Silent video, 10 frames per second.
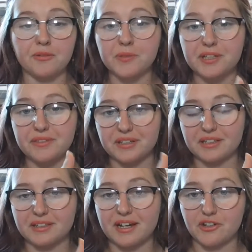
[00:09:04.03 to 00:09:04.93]
don't really think
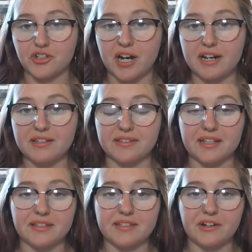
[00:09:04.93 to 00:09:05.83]
that the extra height is
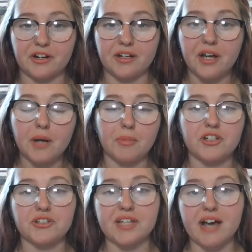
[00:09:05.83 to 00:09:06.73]
necessary,
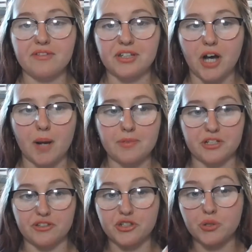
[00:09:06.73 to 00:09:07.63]
but just having the
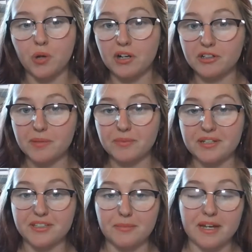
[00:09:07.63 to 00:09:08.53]
option to unclip
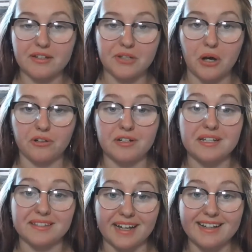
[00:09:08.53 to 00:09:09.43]
these to make it taller
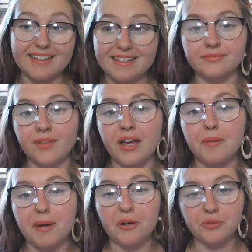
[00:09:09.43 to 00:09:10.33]
is nice.
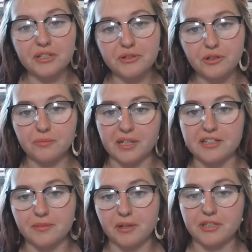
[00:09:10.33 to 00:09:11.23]
My only 2
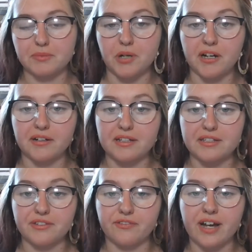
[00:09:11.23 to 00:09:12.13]
complaints about this product
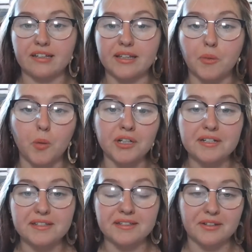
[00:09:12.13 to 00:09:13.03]
is the fact that 1,
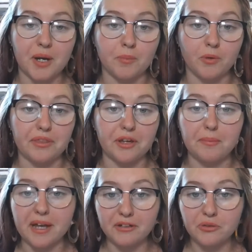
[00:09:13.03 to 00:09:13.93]
it didn't come with a
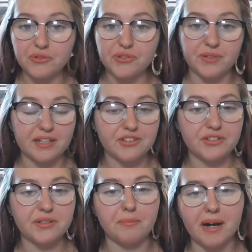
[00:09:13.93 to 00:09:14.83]
manual, so that's
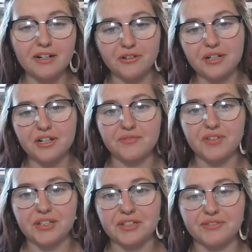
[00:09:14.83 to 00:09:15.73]
just a minor
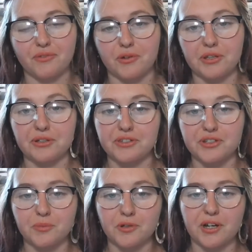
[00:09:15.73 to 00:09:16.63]
inconvenience for the
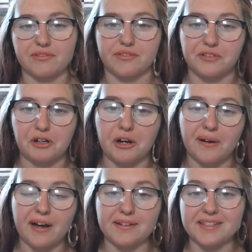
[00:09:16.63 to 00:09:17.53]
consumer. You have to figure out
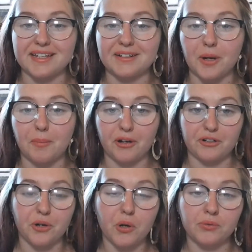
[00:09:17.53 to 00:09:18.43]
how to set it up on
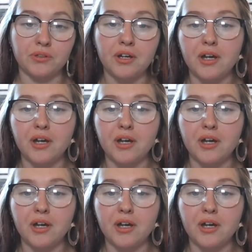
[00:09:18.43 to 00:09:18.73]
your own.